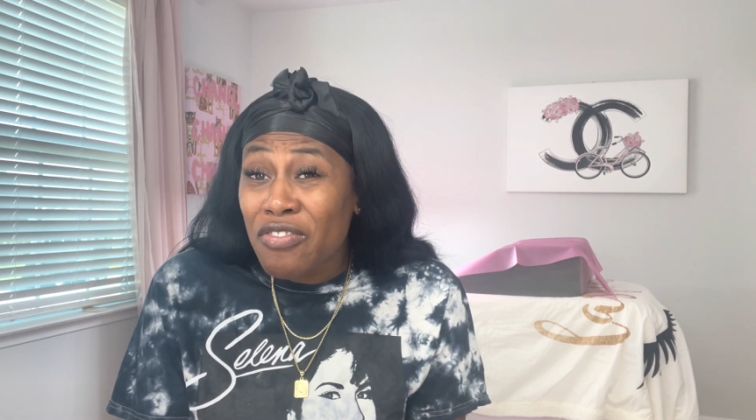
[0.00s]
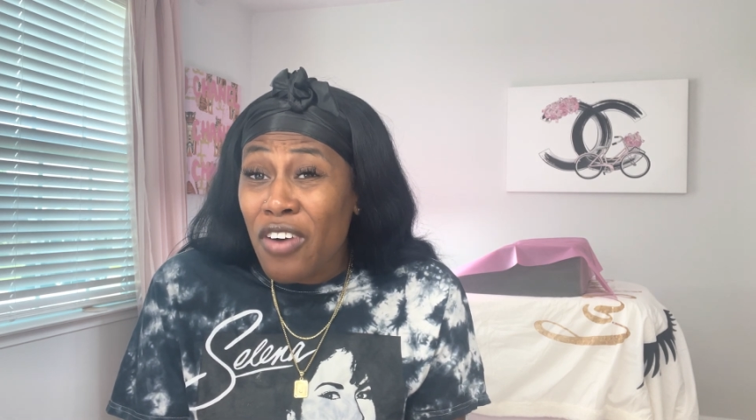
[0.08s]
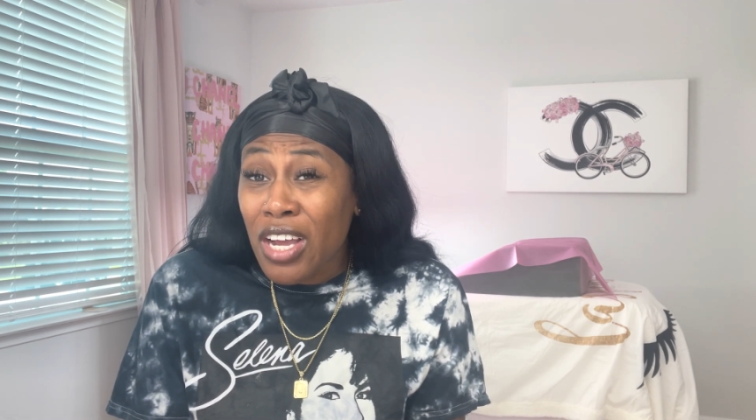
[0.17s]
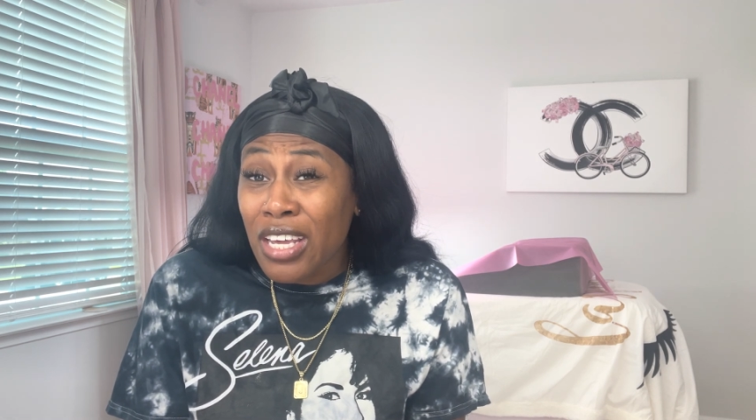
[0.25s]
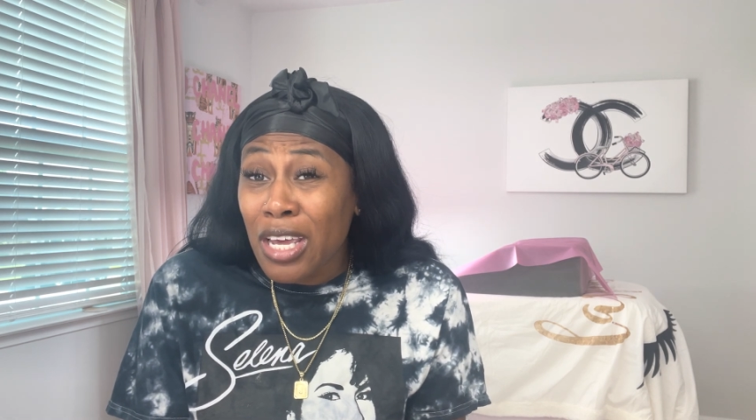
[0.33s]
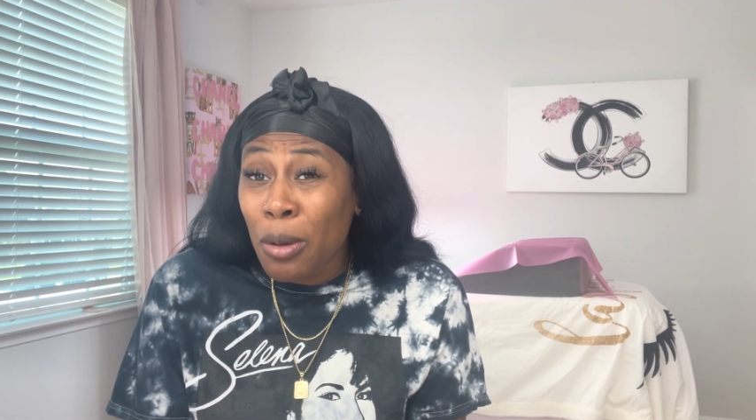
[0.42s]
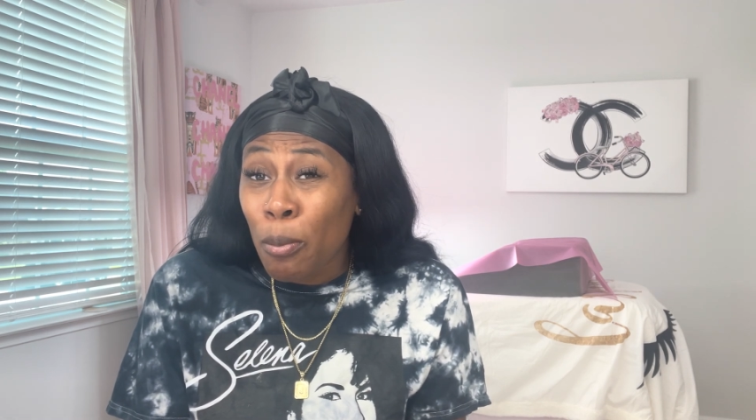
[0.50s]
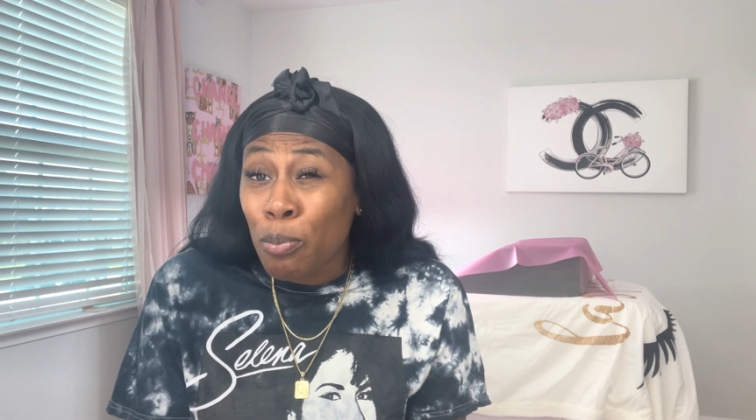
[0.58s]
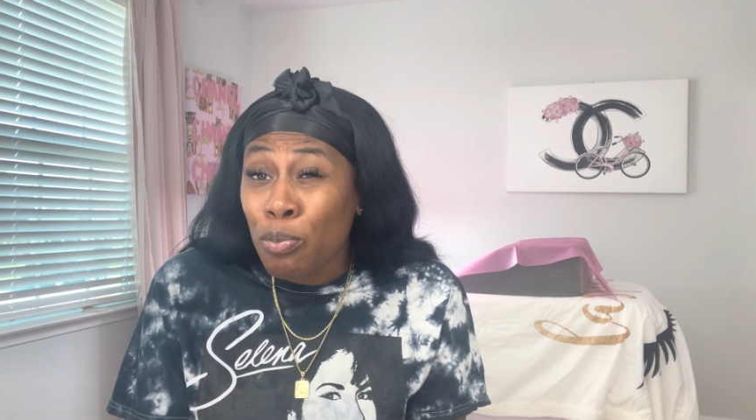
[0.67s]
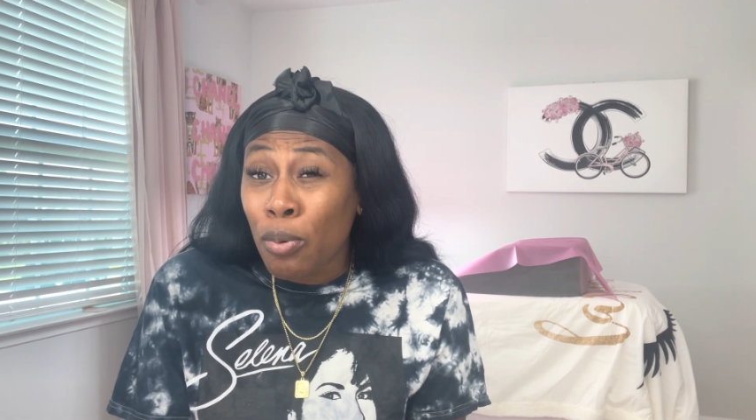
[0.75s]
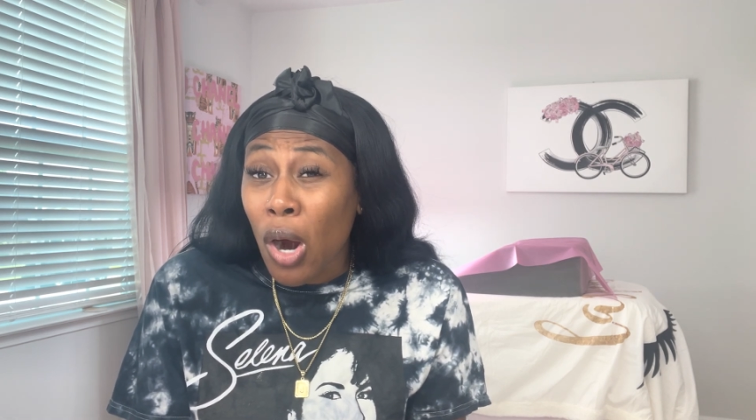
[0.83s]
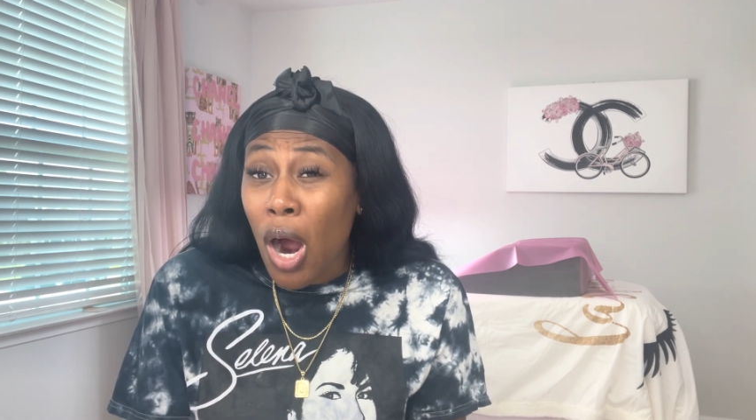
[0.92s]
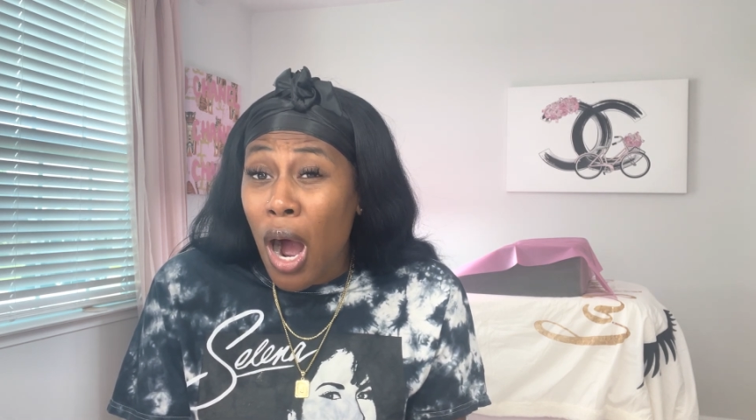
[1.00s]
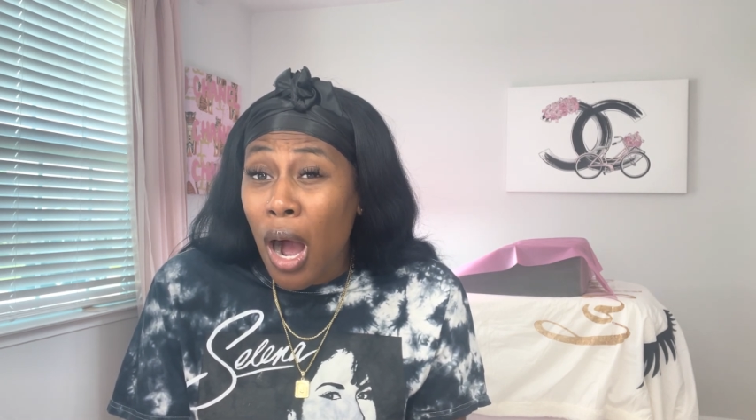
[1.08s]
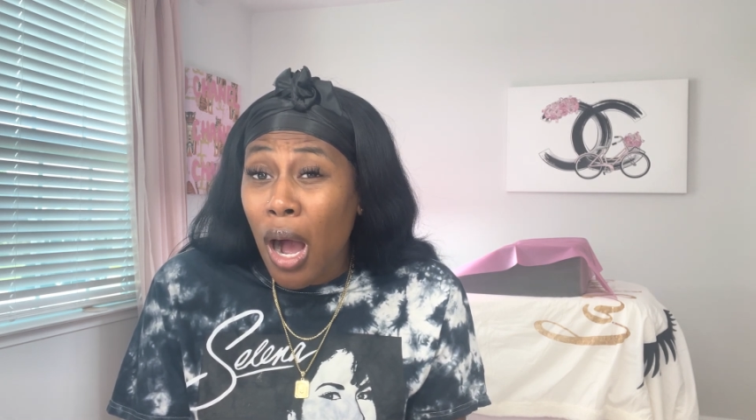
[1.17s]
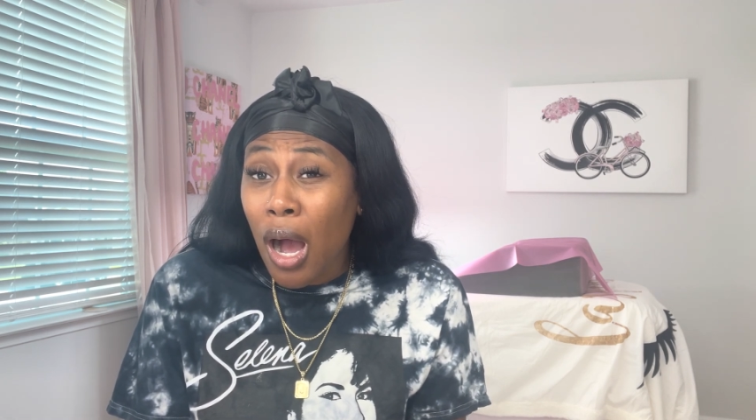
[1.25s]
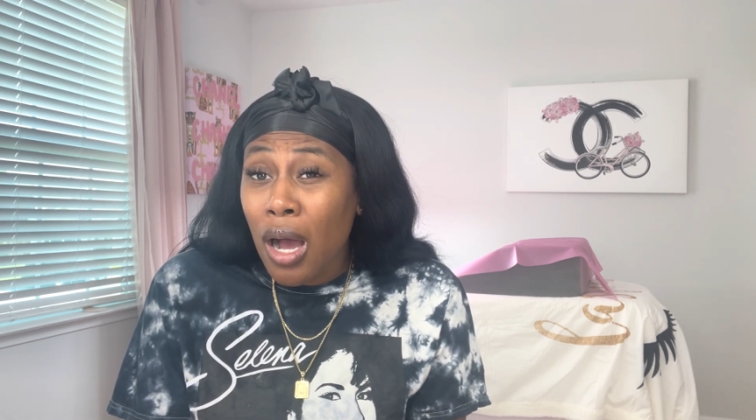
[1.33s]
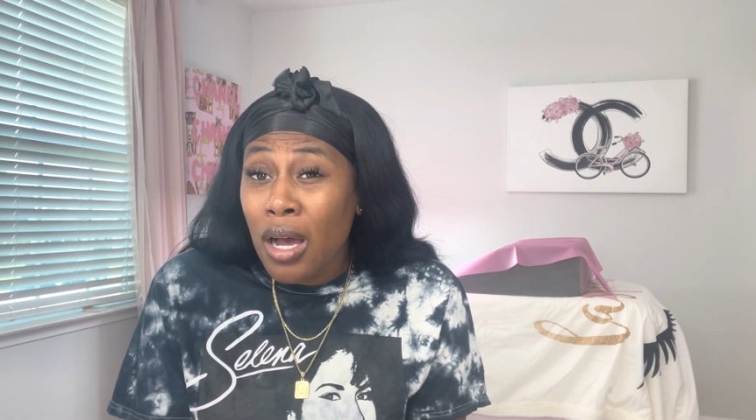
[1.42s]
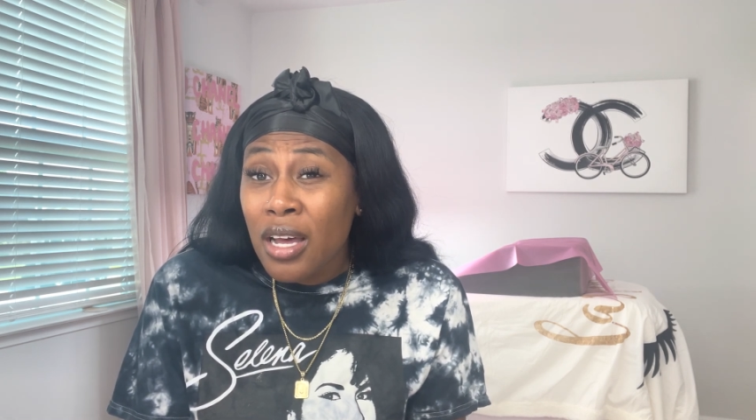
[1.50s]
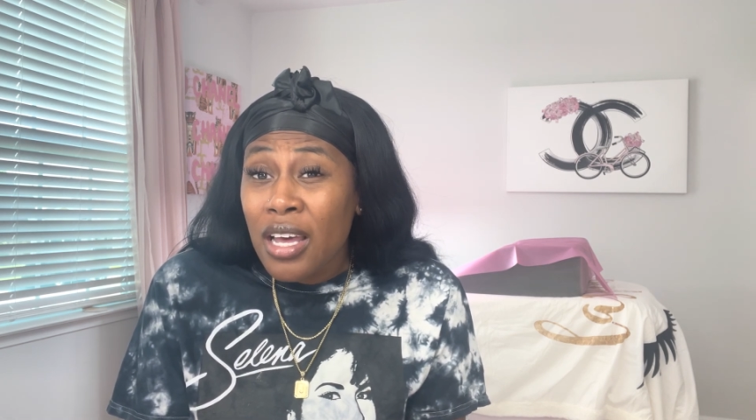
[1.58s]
fucking bra